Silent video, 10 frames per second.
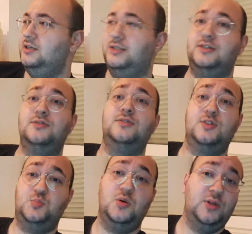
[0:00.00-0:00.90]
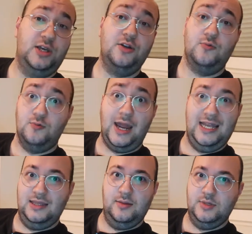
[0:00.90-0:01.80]
Saguta's probably going to
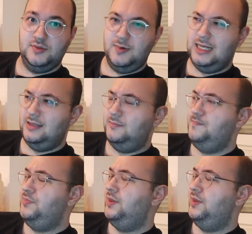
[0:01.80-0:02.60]
raid them as well.